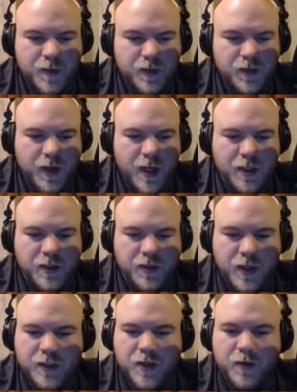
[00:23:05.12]
So yeah, so
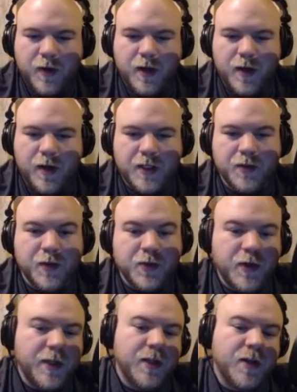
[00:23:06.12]
next turn we're going to need to
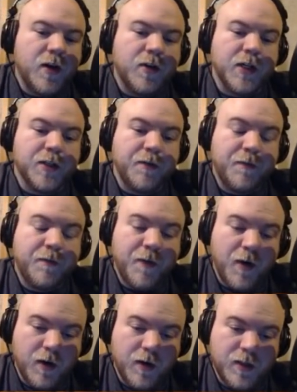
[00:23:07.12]
retreat the Dartrix
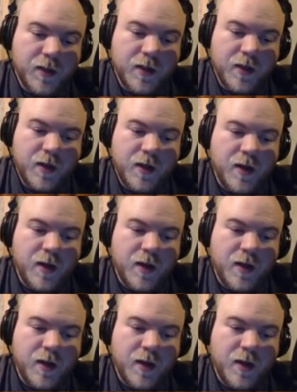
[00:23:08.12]
first,